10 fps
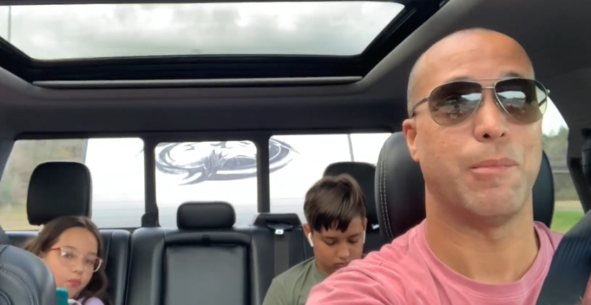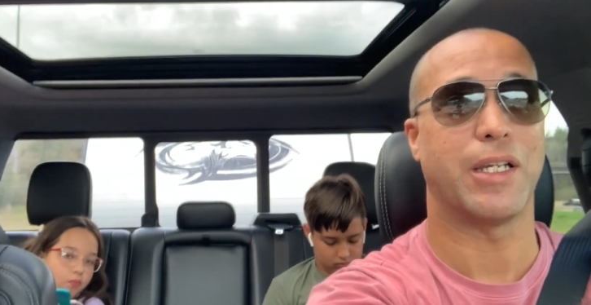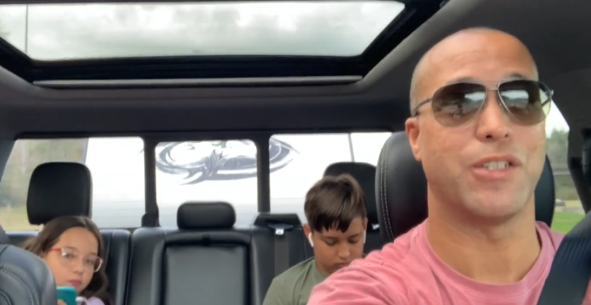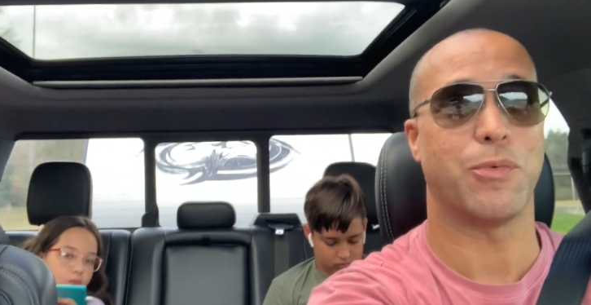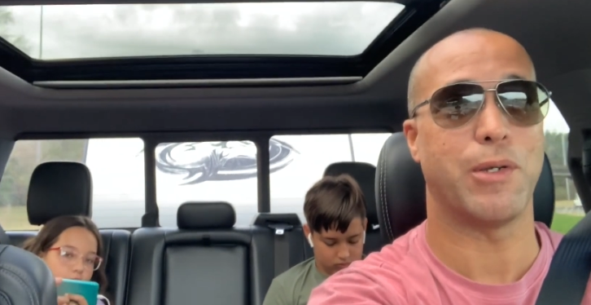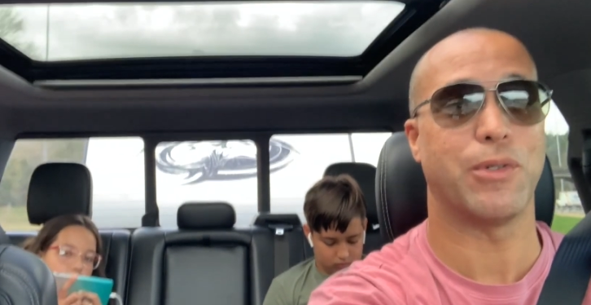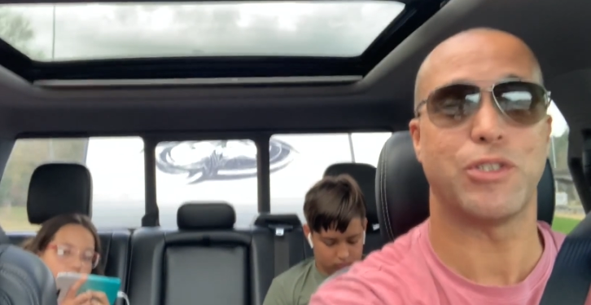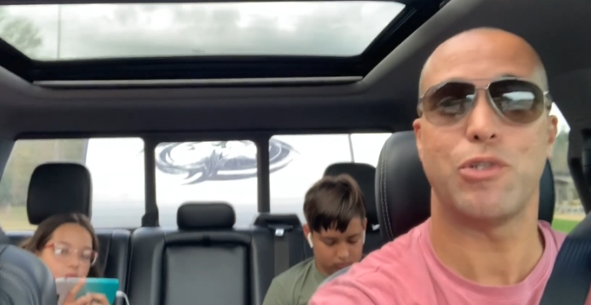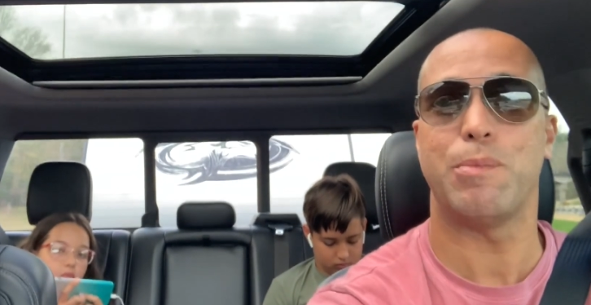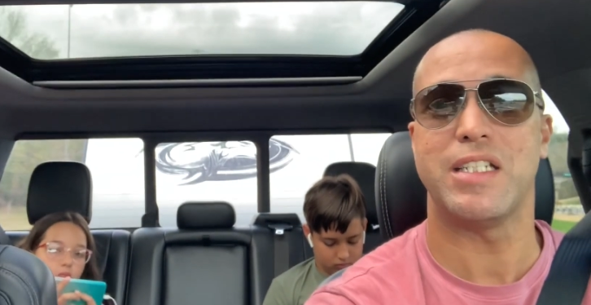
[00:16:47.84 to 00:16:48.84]
Speaker 1: because we were
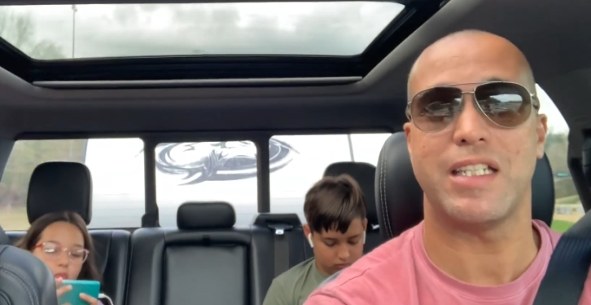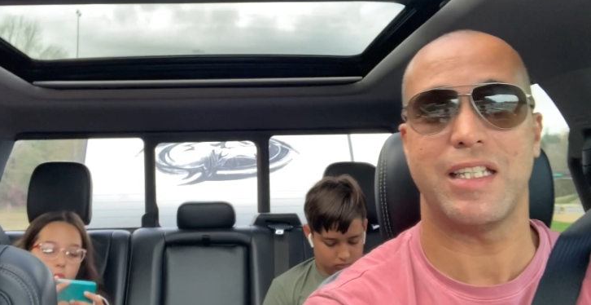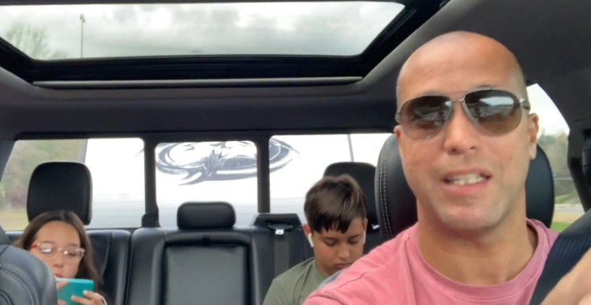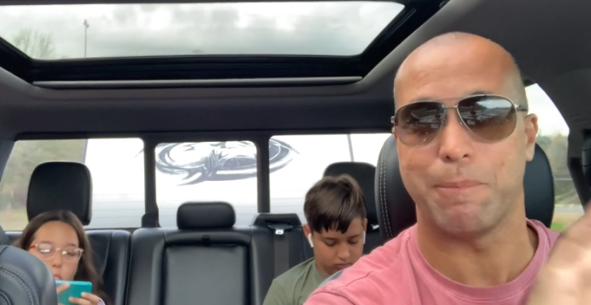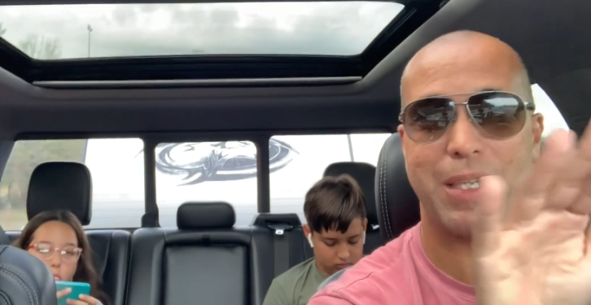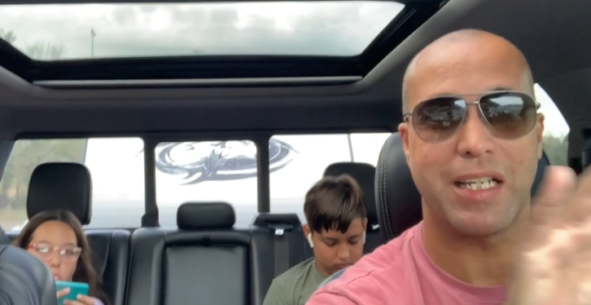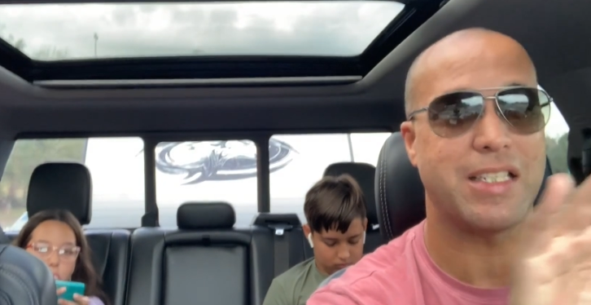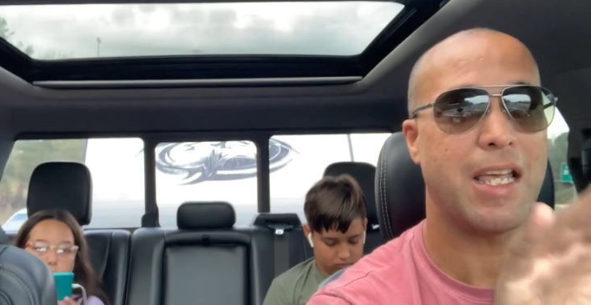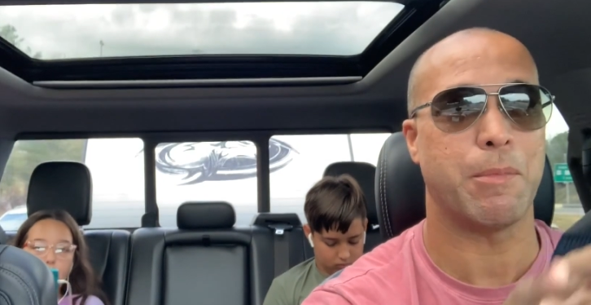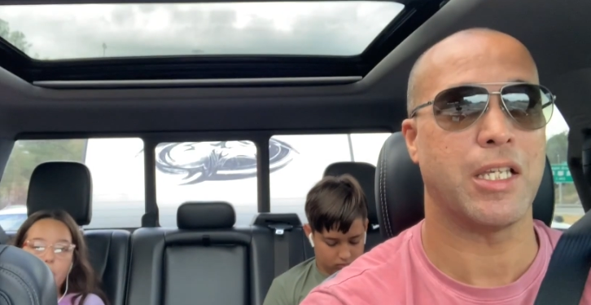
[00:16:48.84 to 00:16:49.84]
too busy
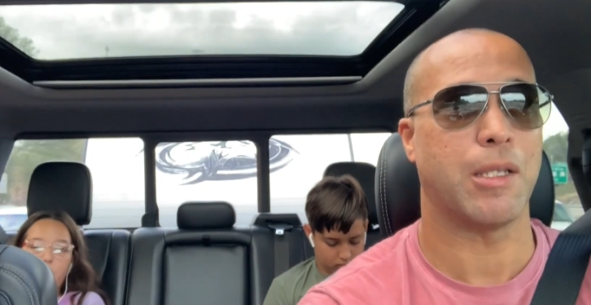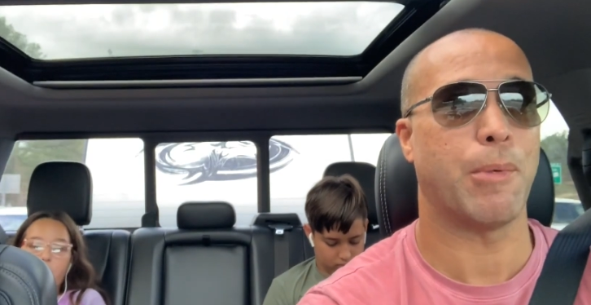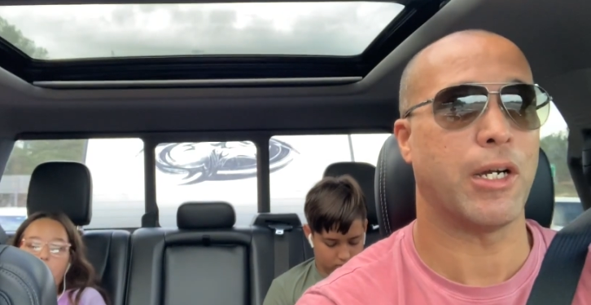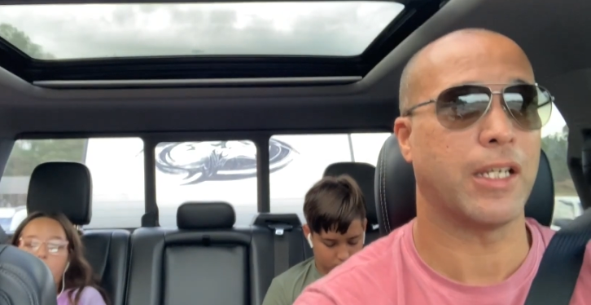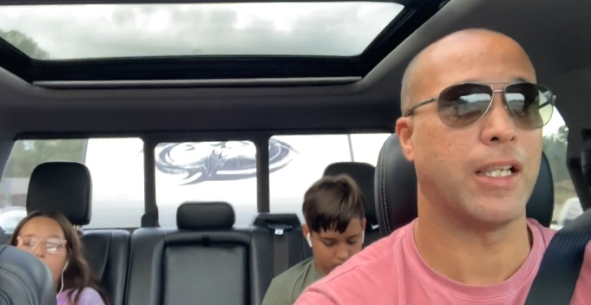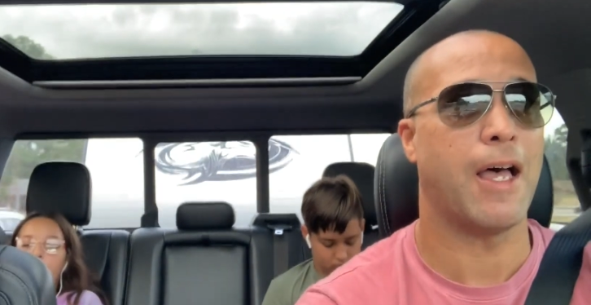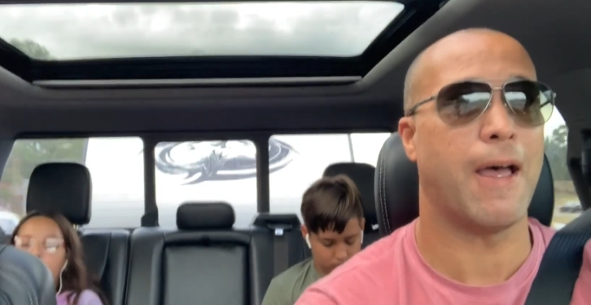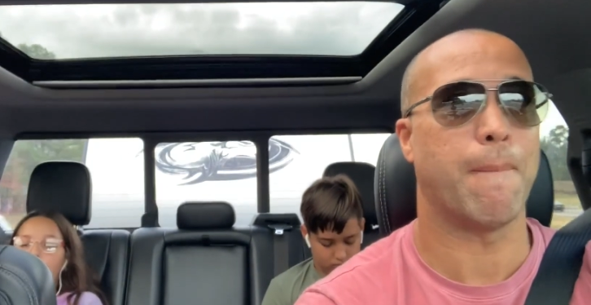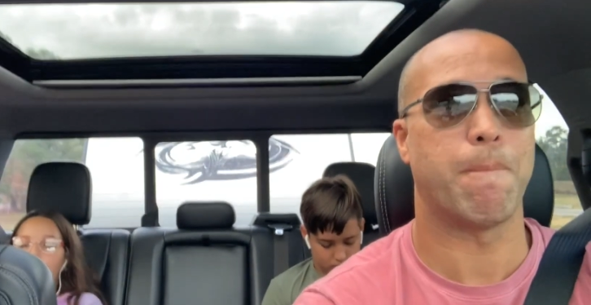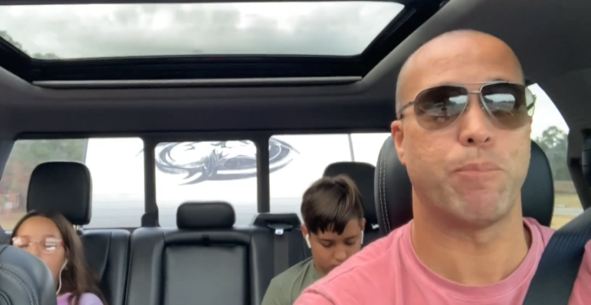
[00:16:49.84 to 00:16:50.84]
examining the parking lot,
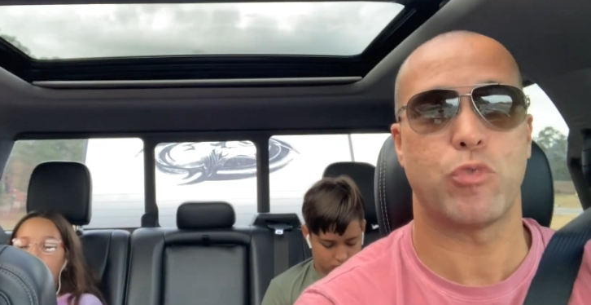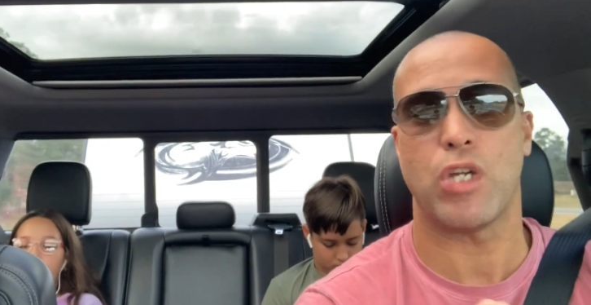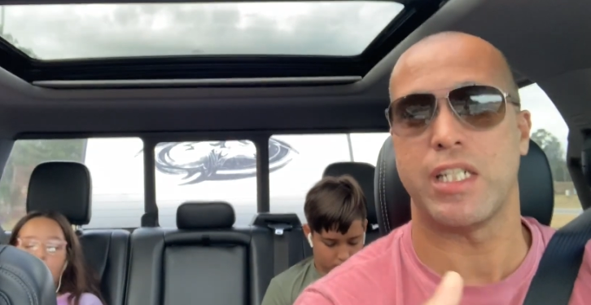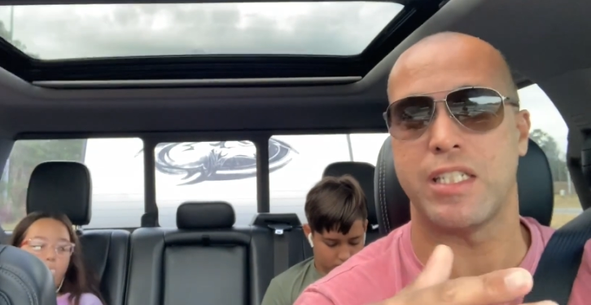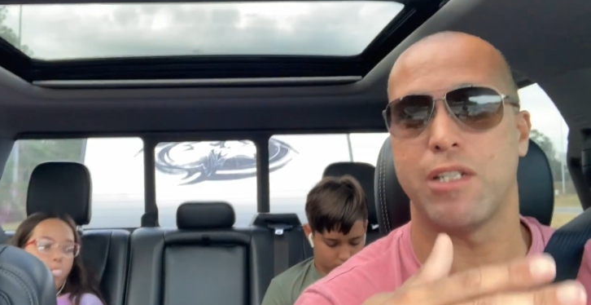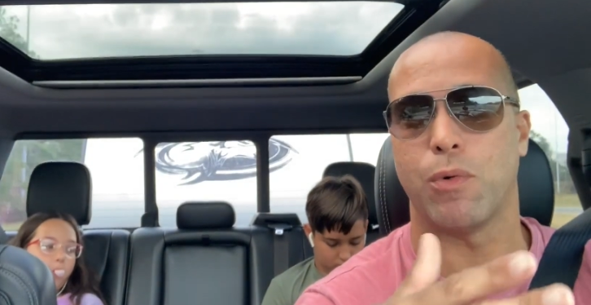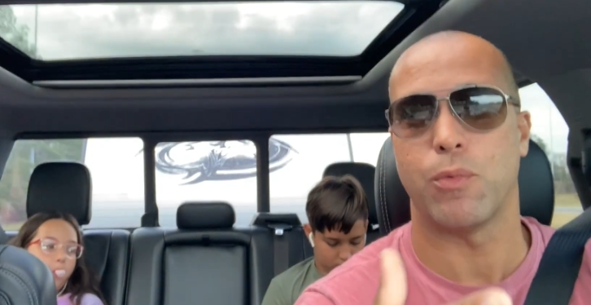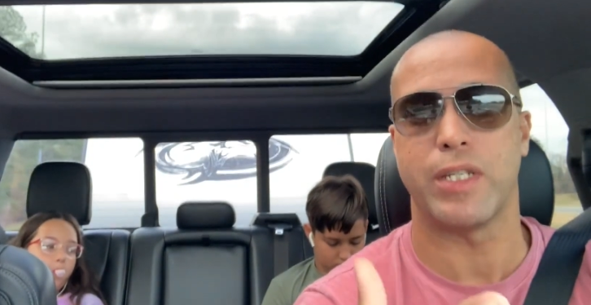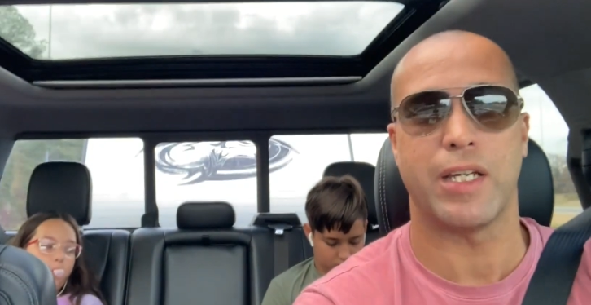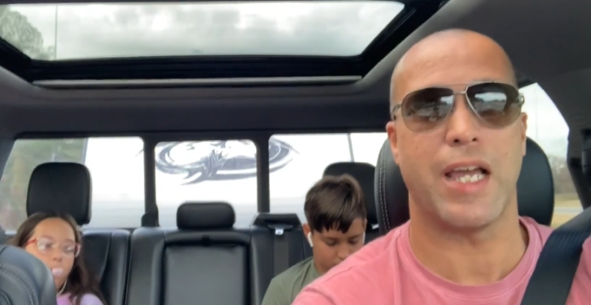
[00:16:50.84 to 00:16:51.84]
trying to see where
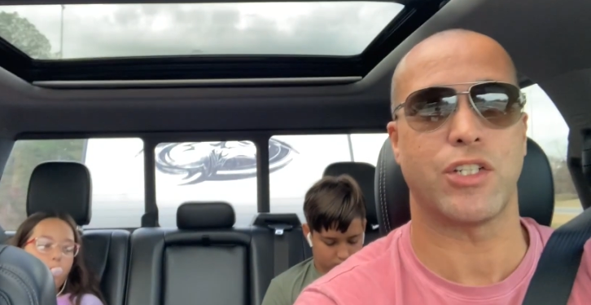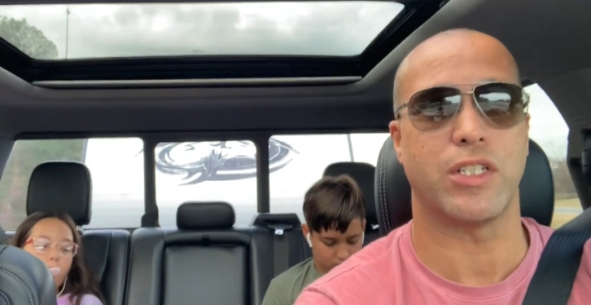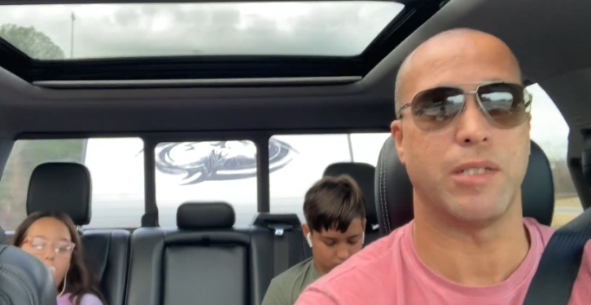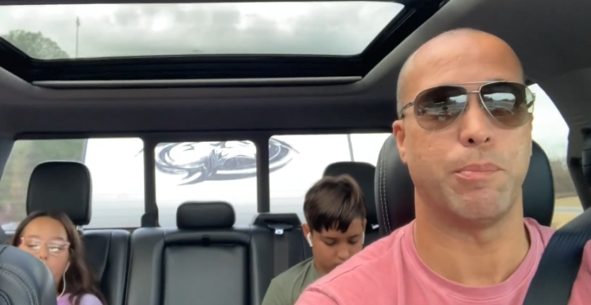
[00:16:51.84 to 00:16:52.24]
we could actually